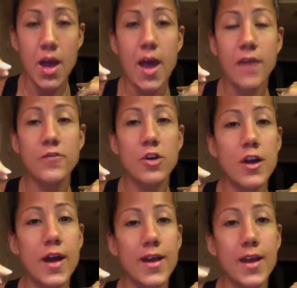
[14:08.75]
If you're
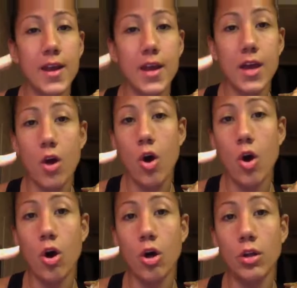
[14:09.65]
not eating at
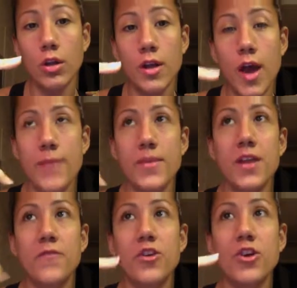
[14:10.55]
all,
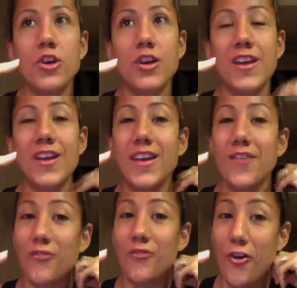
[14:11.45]
if you're eating
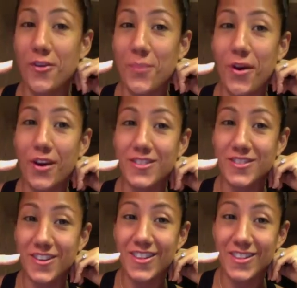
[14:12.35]
at wrong parts
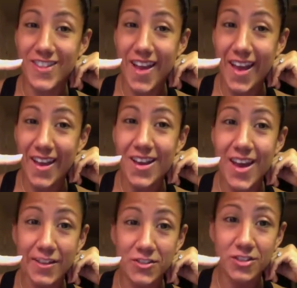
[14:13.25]
during the day and
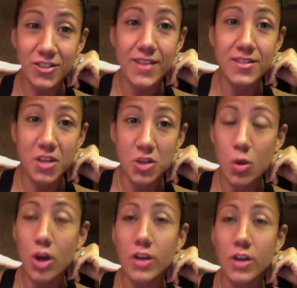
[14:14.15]
exercising, you
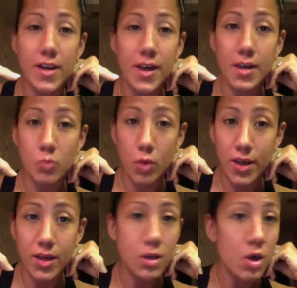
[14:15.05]
are going to gain
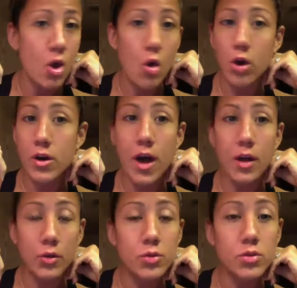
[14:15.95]
weight or
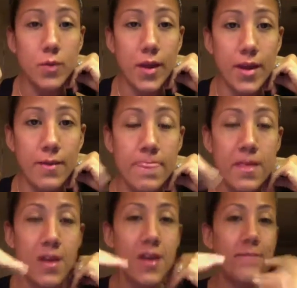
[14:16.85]
not lose weight,
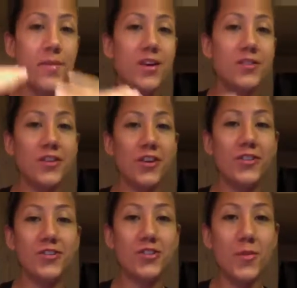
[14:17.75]
because you're
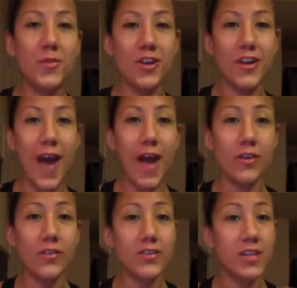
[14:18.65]
consuming your
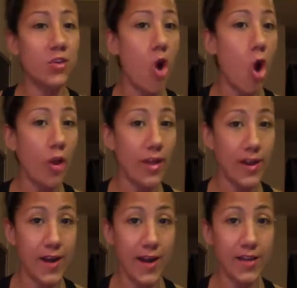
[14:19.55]
calories either all at
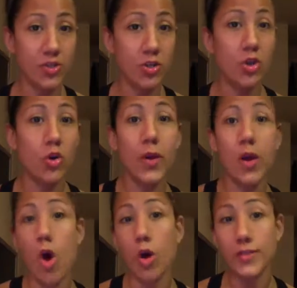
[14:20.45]
night. So you're going
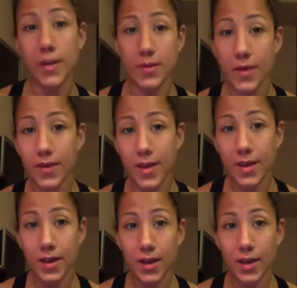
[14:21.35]
all day without eating.